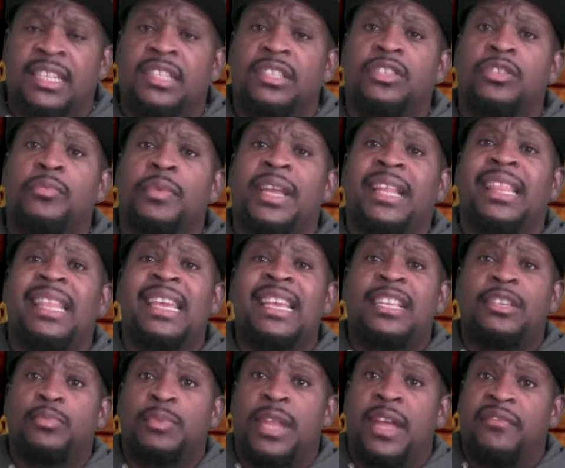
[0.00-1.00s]
to
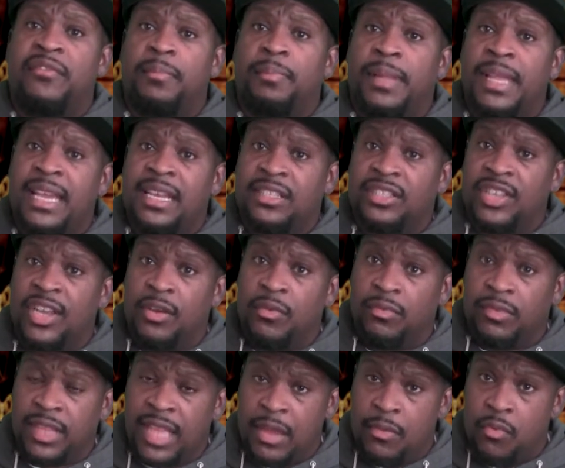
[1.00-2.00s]
release whatever players
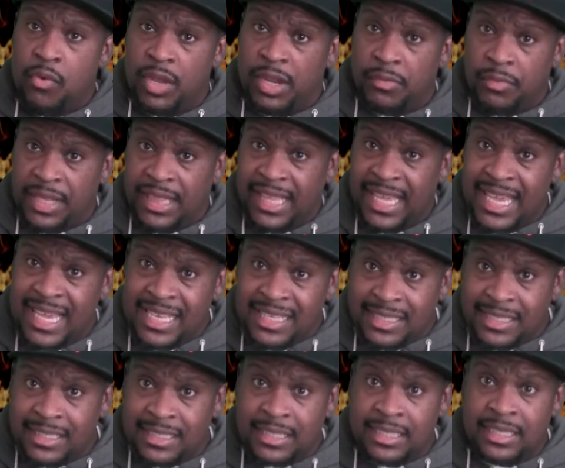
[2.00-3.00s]
they want to release,